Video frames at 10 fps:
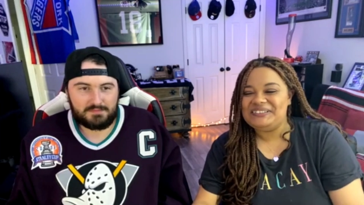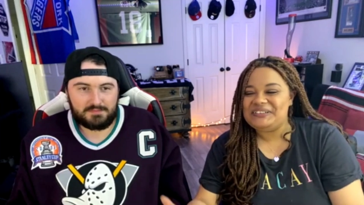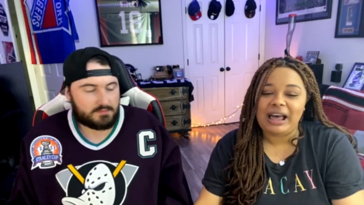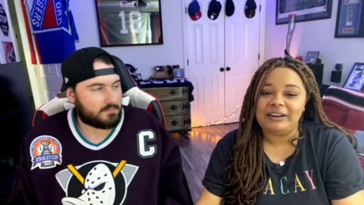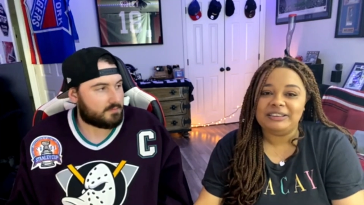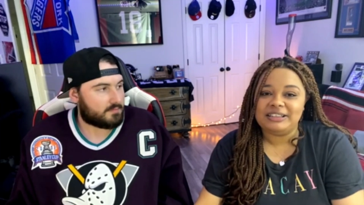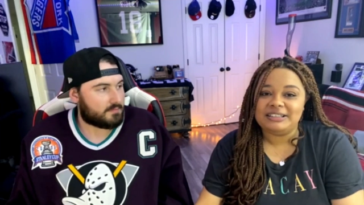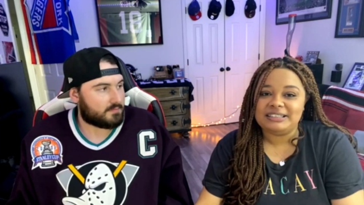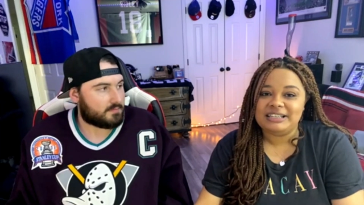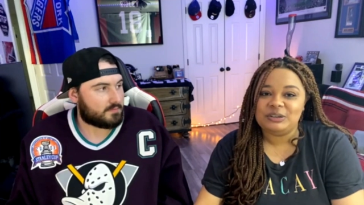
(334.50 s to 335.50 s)
Speaker 1: well, how did
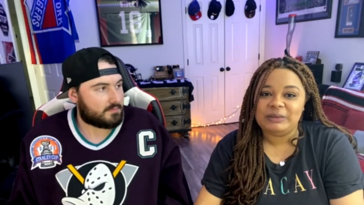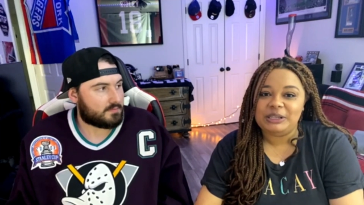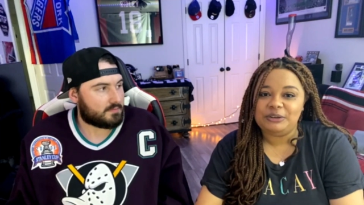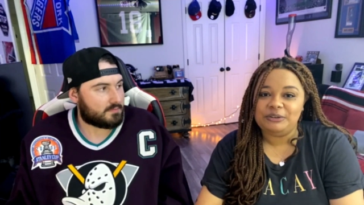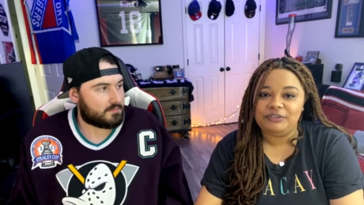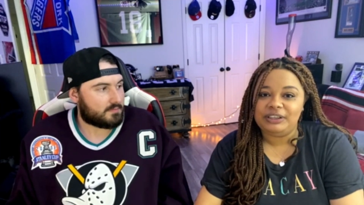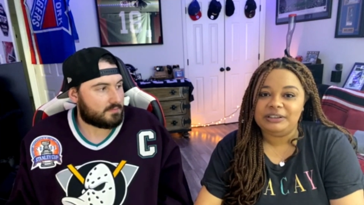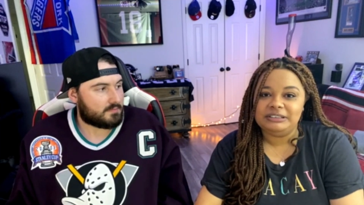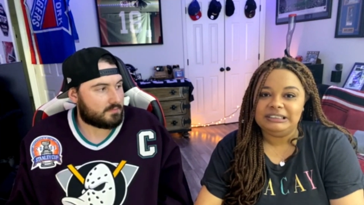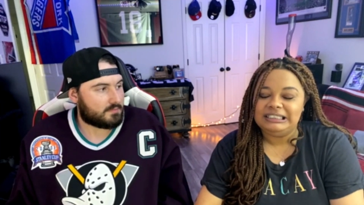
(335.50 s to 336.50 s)
this teaser make you
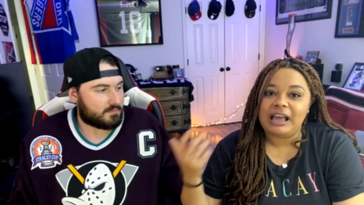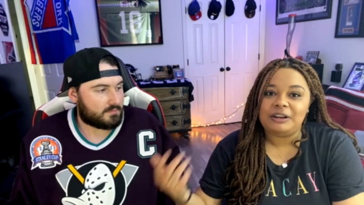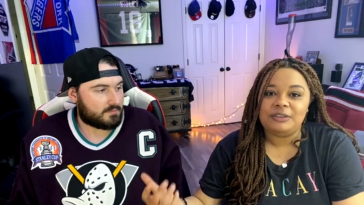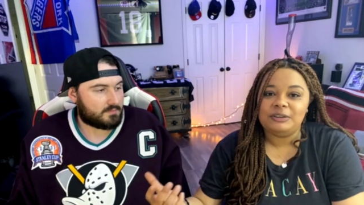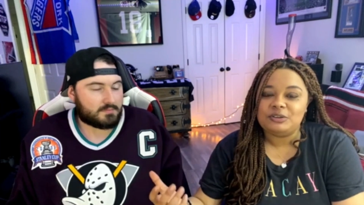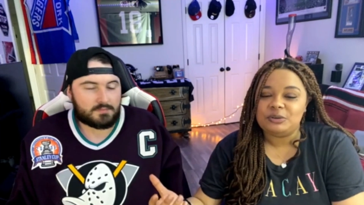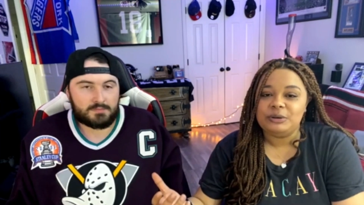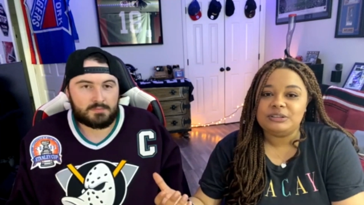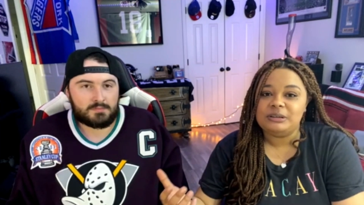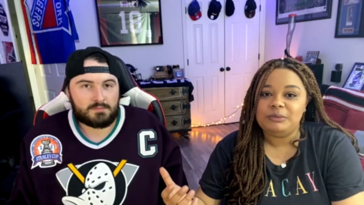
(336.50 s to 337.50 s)
feel? How do you think the
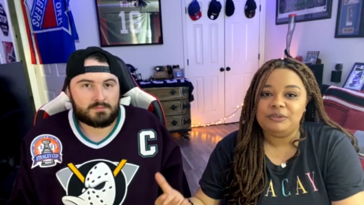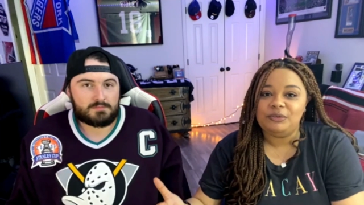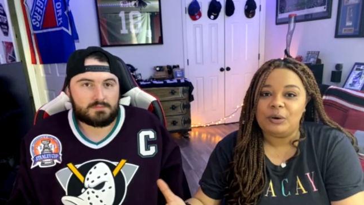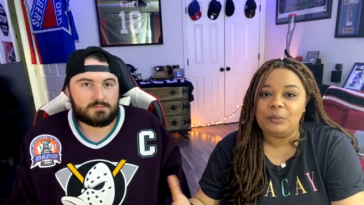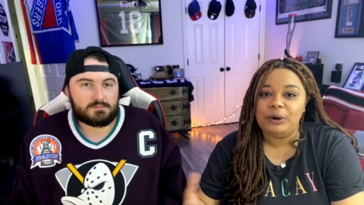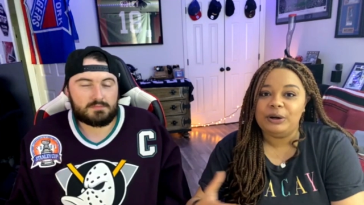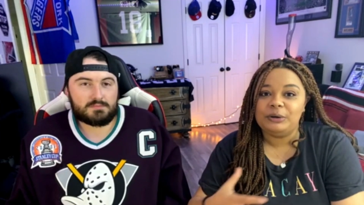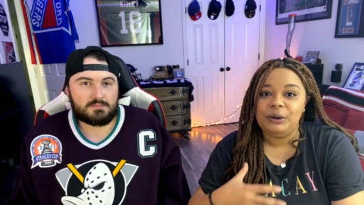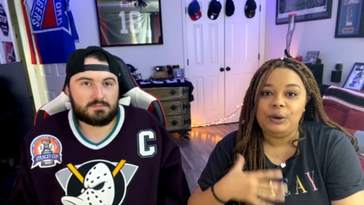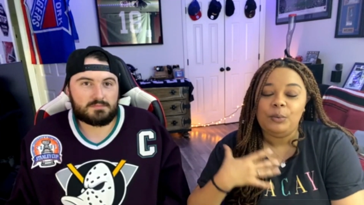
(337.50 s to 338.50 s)
story's gonna move forward?
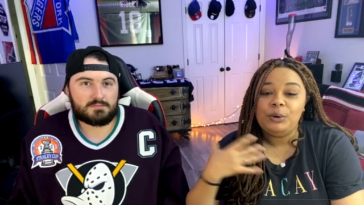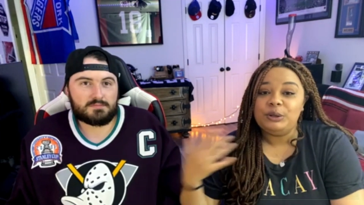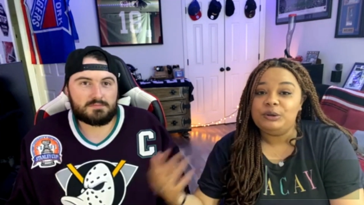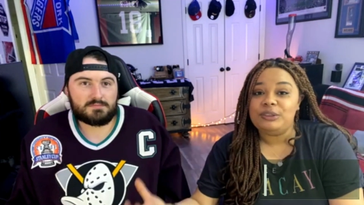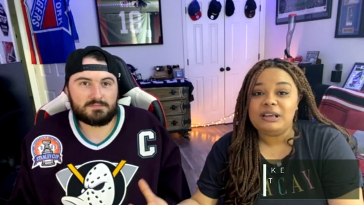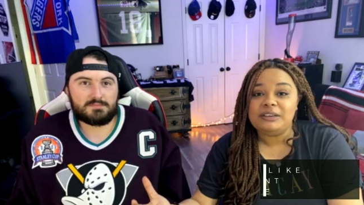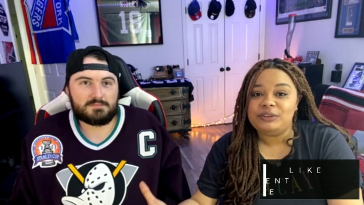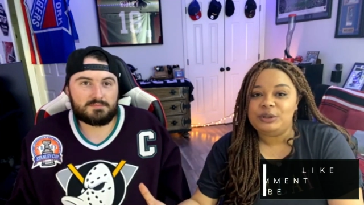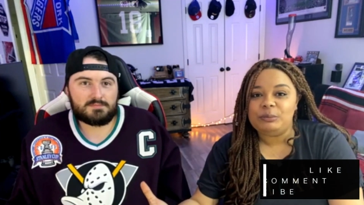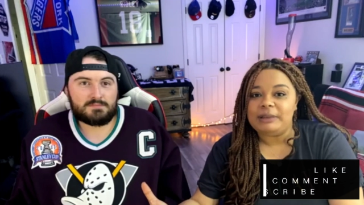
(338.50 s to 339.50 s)
What do you think of a
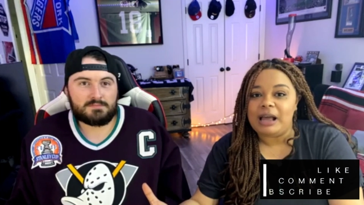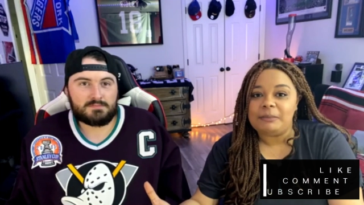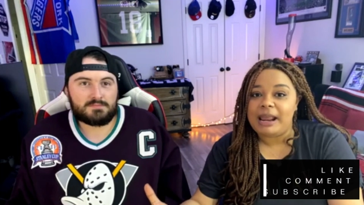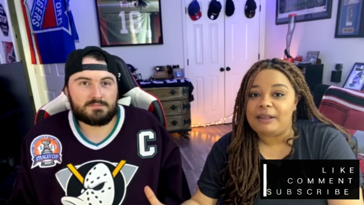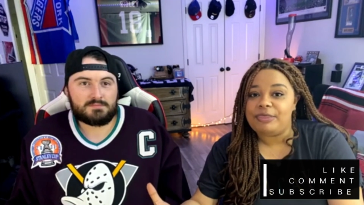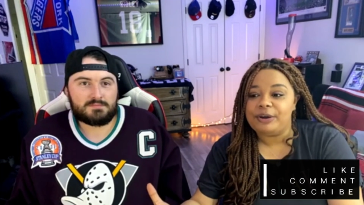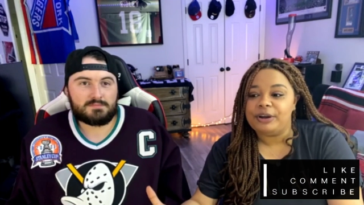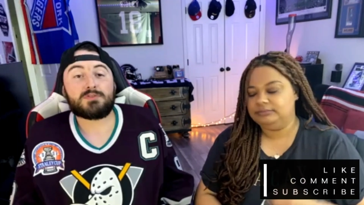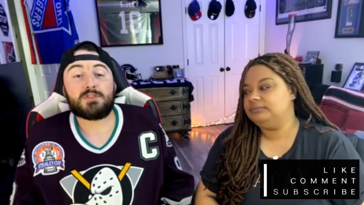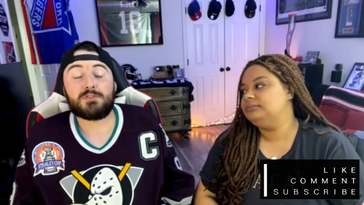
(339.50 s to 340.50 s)
new Black
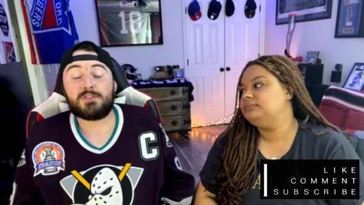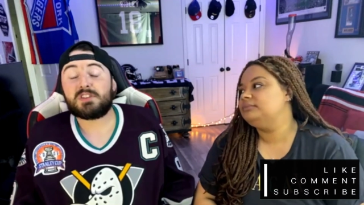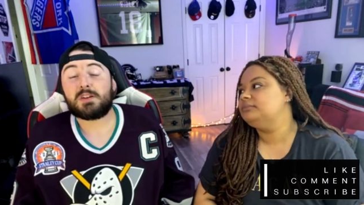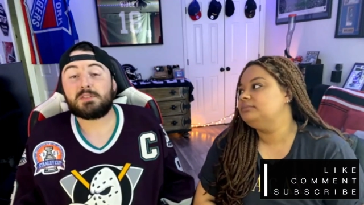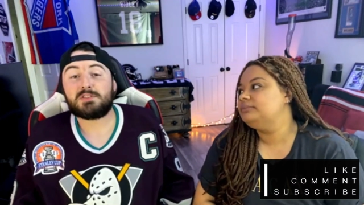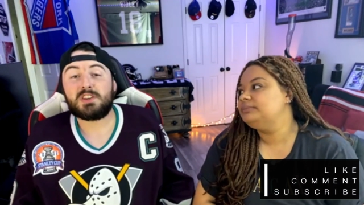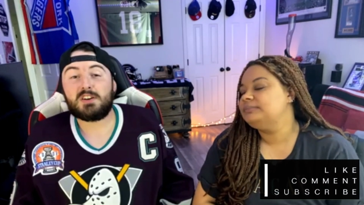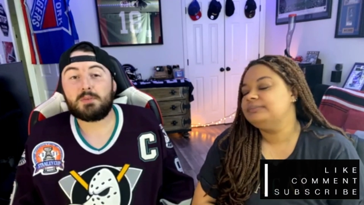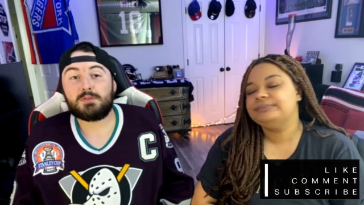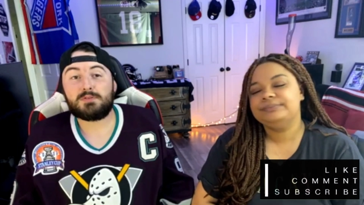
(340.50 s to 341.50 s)
Panther?
Speaker 2: your first time to the
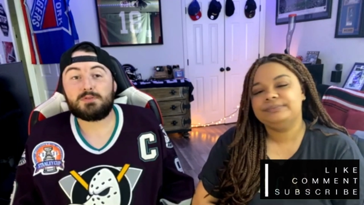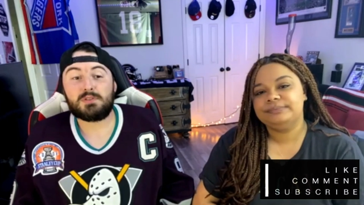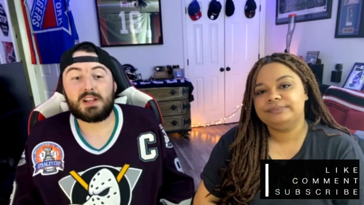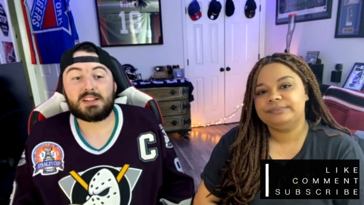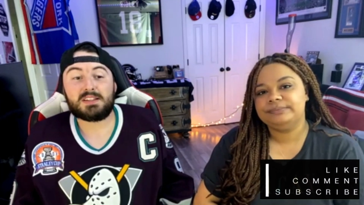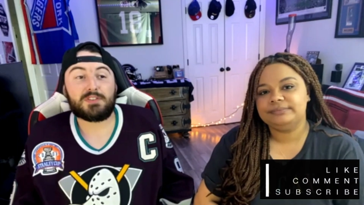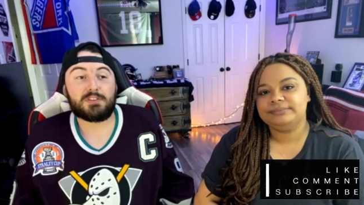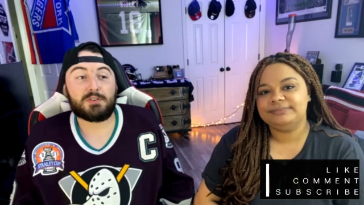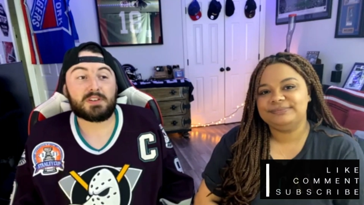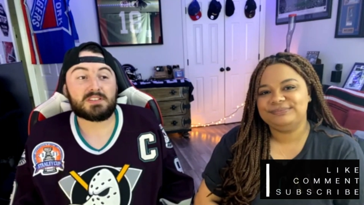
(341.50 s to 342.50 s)
channel, remember to like this
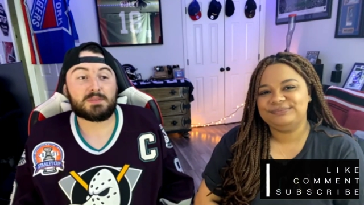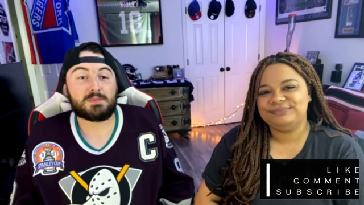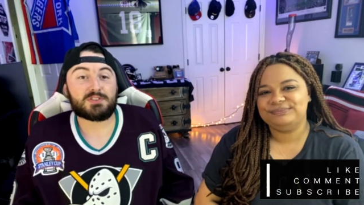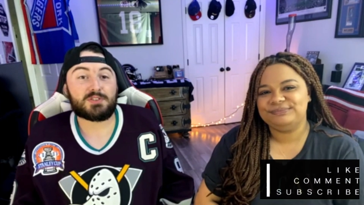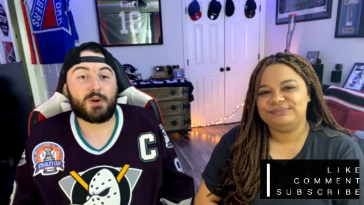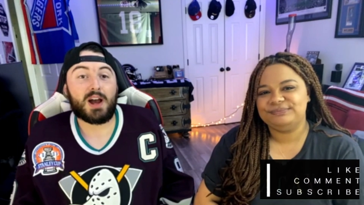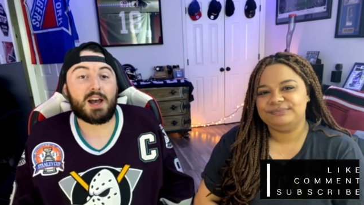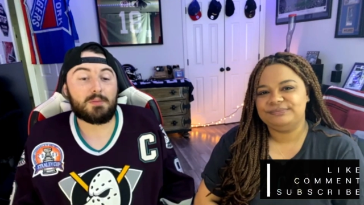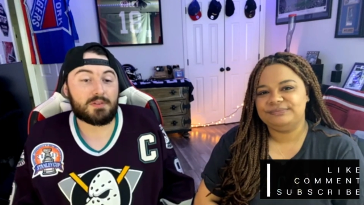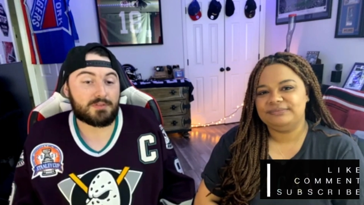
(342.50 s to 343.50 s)
video and
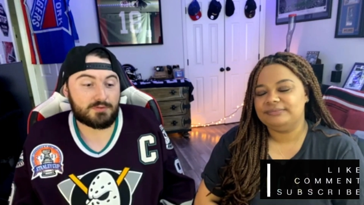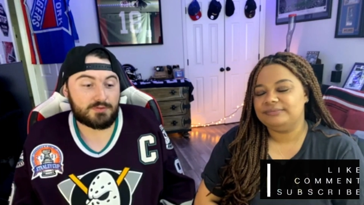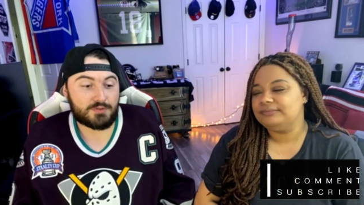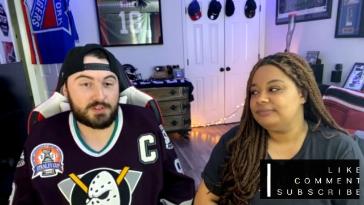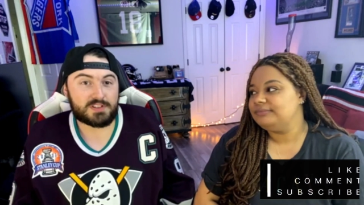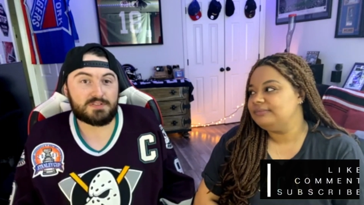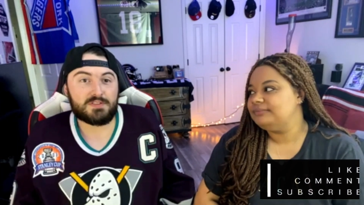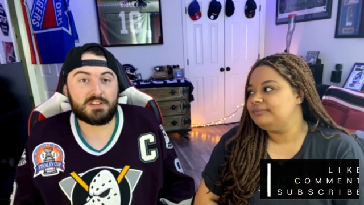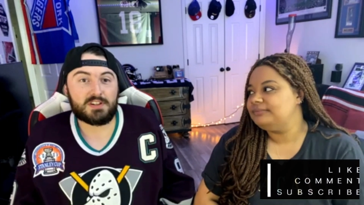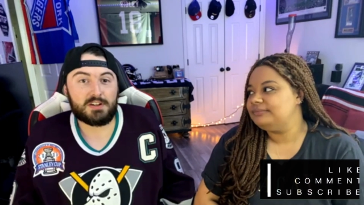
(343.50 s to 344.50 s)
subscribe if you enjoyed this
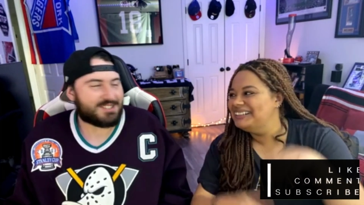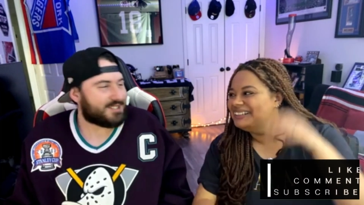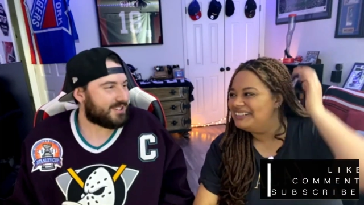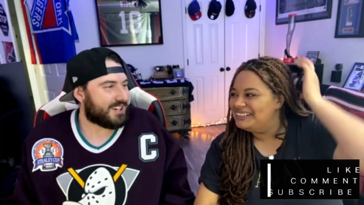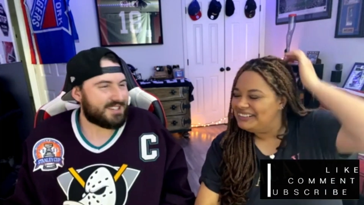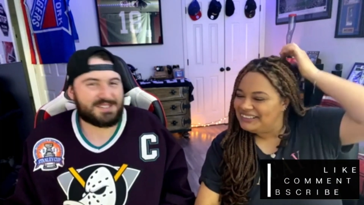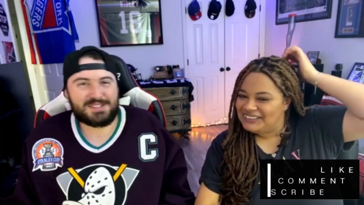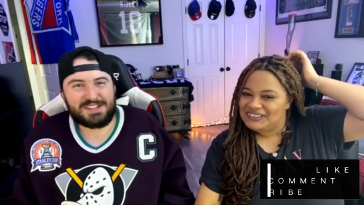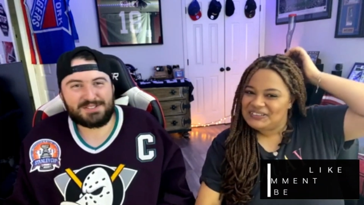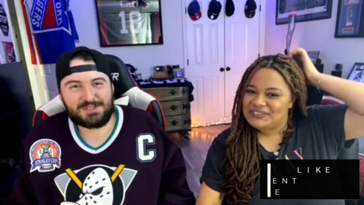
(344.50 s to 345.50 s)
video. See you guys in
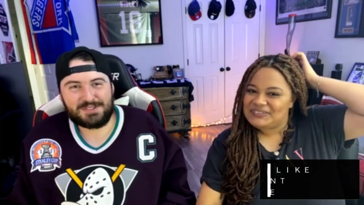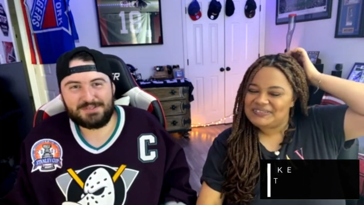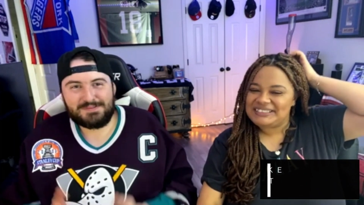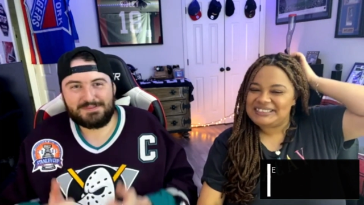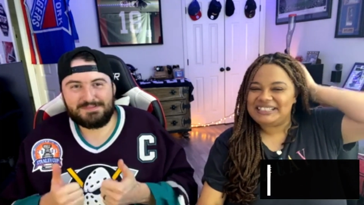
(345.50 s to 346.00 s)
the next one.
Speaker 1: See